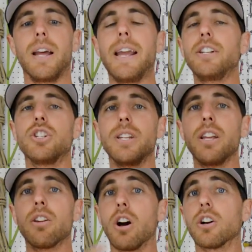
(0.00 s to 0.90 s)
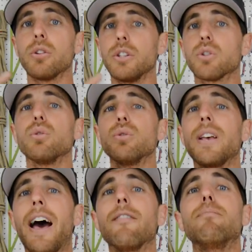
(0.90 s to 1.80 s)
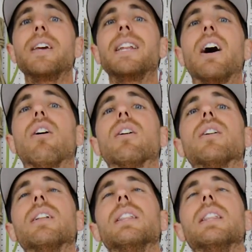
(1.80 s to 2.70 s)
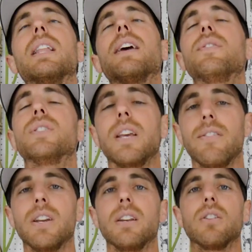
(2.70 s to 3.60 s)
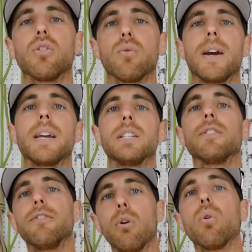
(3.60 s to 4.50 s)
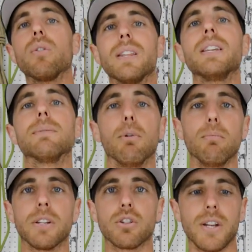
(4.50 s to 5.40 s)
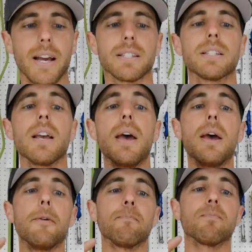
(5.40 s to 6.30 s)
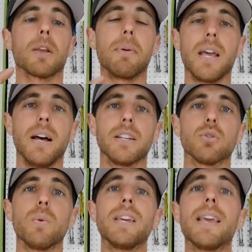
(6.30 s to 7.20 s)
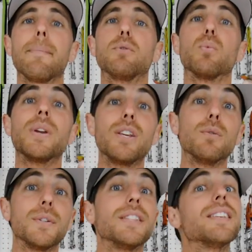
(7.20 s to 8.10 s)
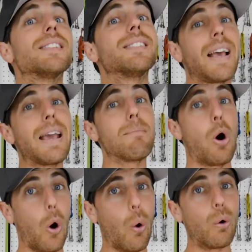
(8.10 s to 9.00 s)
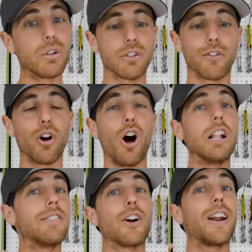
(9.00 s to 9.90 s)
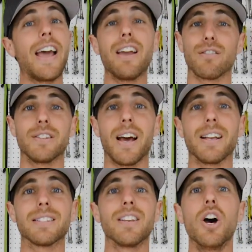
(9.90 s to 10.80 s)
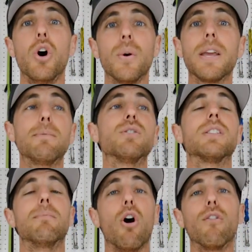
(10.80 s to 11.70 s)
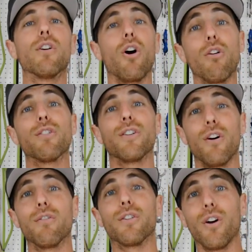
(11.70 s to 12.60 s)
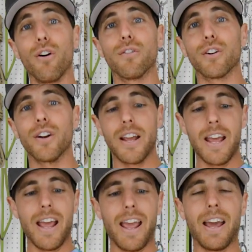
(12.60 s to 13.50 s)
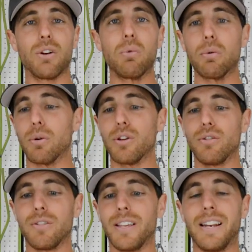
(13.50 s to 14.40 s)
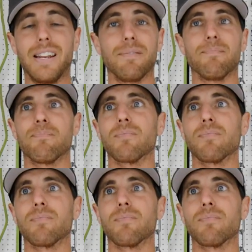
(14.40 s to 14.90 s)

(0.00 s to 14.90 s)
H D concrete screws have been our life-saving grace for these bolt buster tests, because we kept reusing the same holes for all of our hanger tests. We kept using them over, over, and over, and over, and we were getting